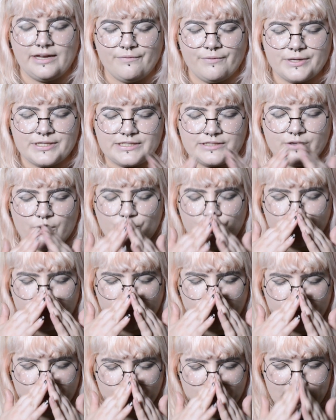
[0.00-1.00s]
He was so
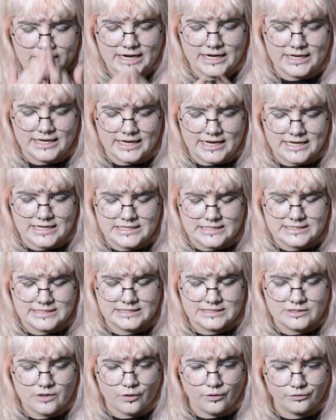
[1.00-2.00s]
freaking
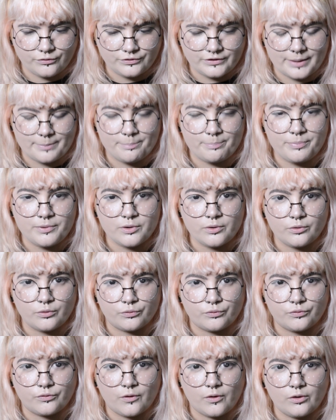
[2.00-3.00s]
soft and
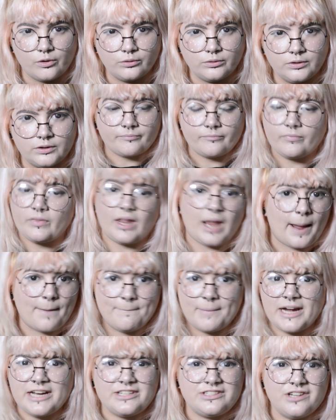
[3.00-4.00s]
beautiful.
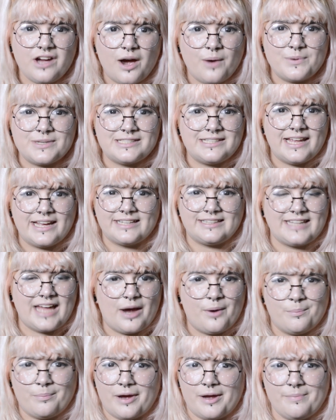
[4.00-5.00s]
My jaw was like
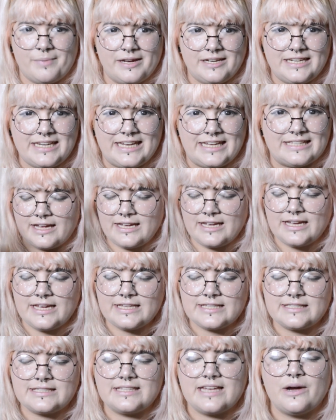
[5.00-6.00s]
down by my knees.
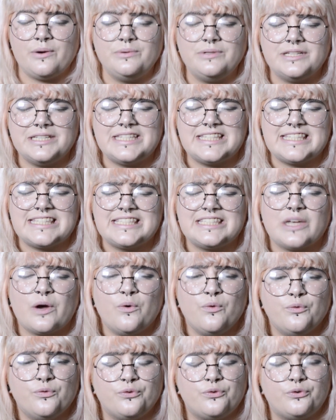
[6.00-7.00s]
He sounded
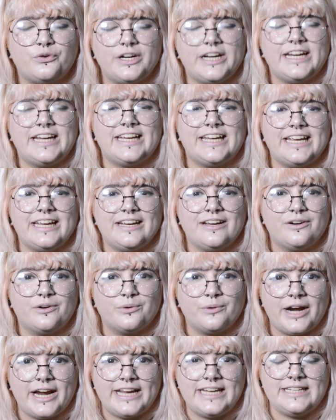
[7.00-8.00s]
so freaking
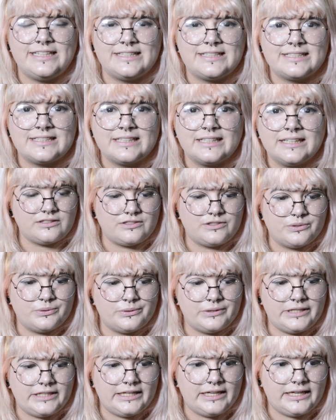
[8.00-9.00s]
great.
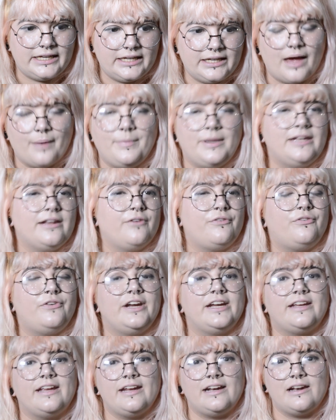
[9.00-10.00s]
Juni, I mean, I
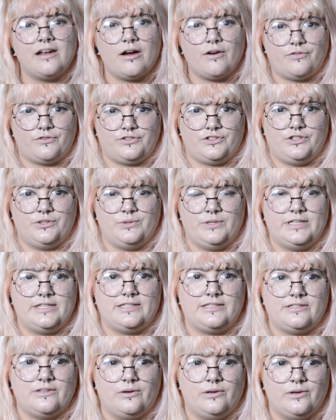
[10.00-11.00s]
freaking love
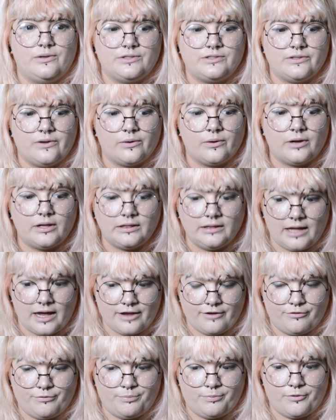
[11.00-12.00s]
Juni's solo song
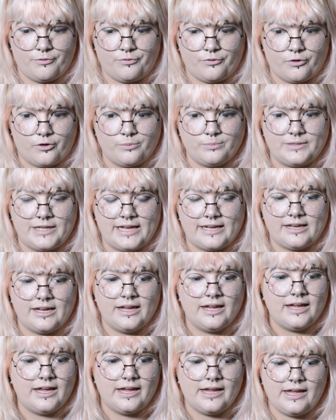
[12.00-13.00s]
live performed. Like,
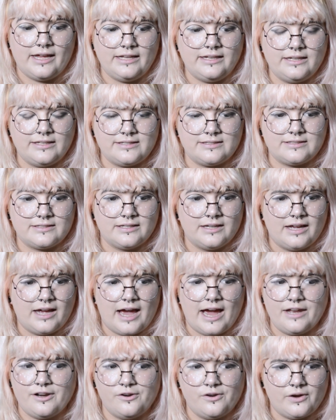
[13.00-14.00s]
it is,
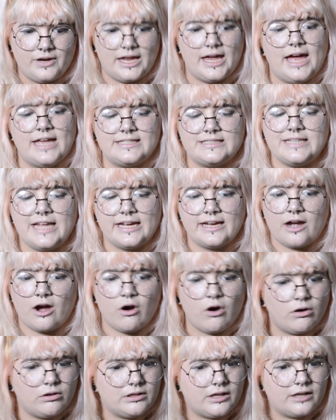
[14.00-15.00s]
I don't know, he has like a
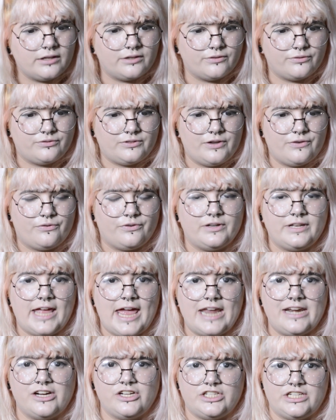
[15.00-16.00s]
whole lot of different
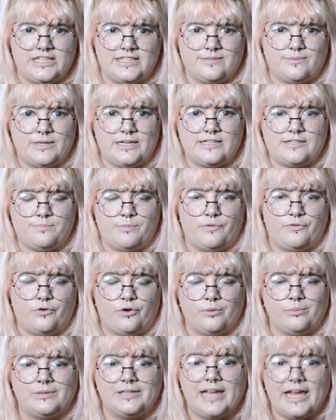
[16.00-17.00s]
energies when it's
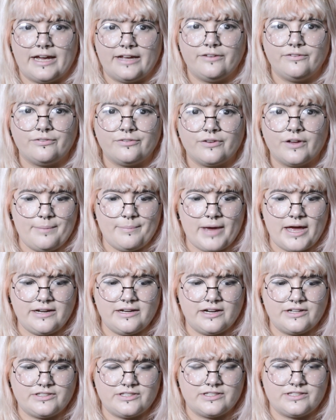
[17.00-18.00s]
performed live. He
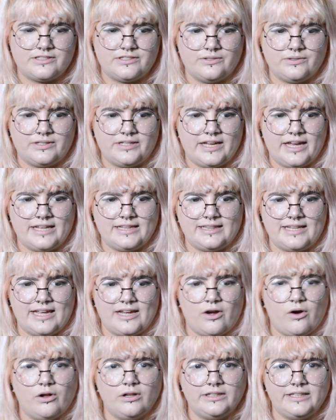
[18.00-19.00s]
manages to get
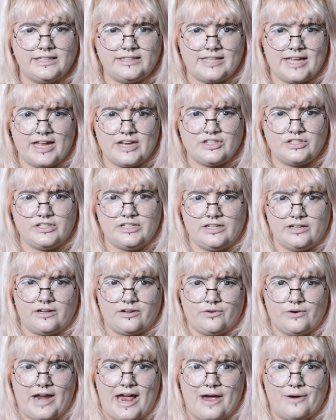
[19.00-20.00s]
like all the attention in the
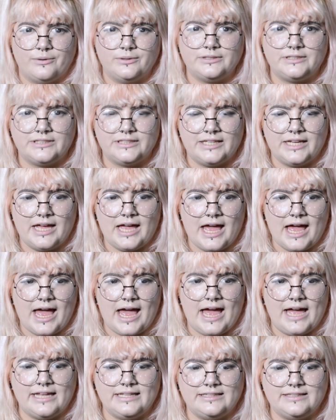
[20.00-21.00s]
crowd
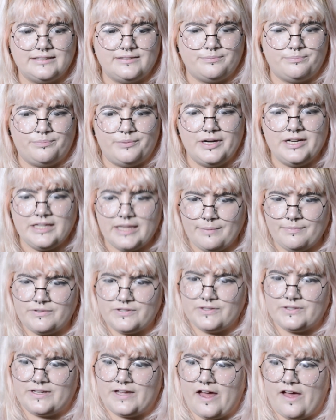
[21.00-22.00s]
and bring them
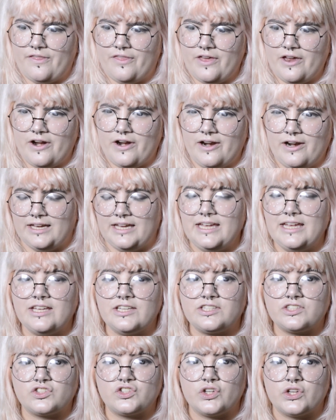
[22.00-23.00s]
together.
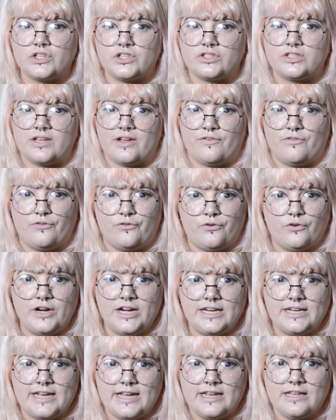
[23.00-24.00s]
He's just a
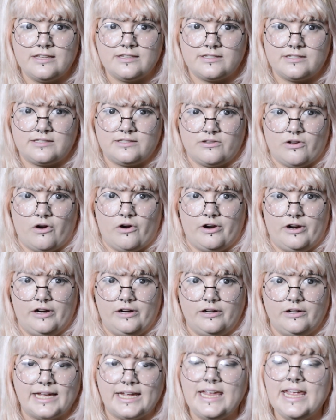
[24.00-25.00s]
freaking
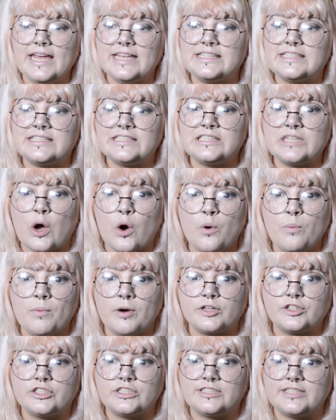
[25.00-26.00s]
star. Like, he has so
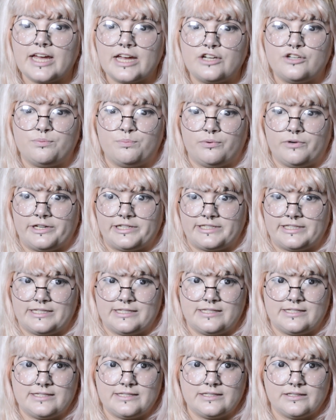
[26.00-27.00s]
much stage
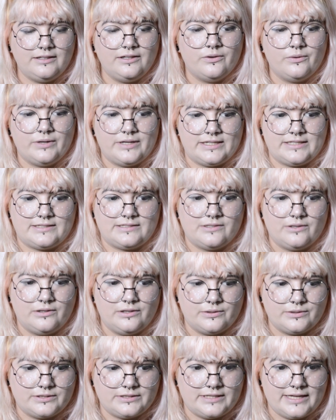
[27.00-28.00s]
presence. Yoongi's
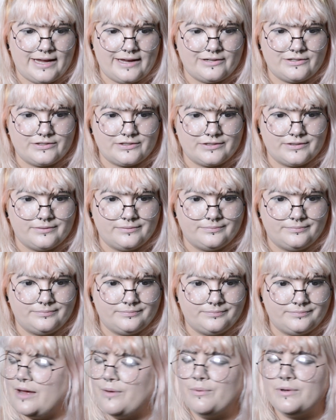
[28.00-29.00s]
solo stage.
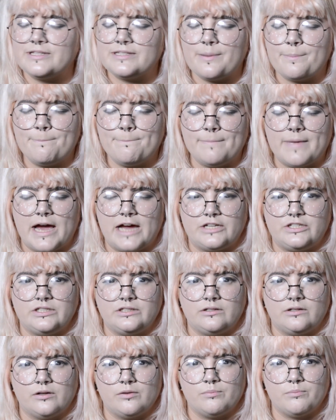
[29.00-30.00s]
It was a
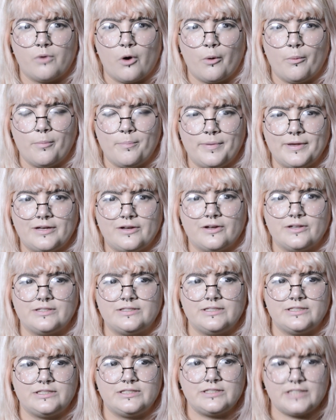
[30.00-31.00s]
magical moment
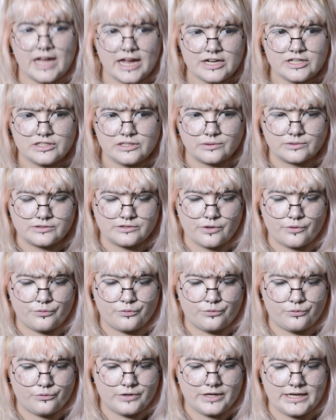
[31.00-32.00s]
because the stage looked so
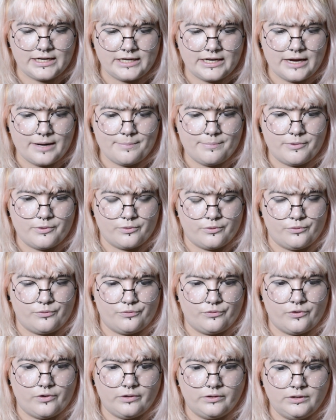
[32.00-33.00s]
freaking
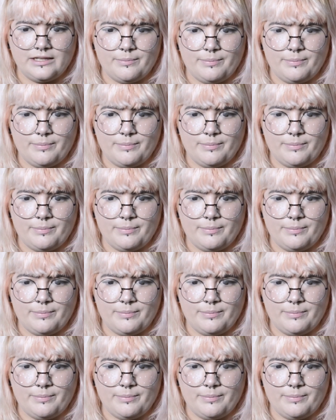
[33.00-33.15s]
beautiful.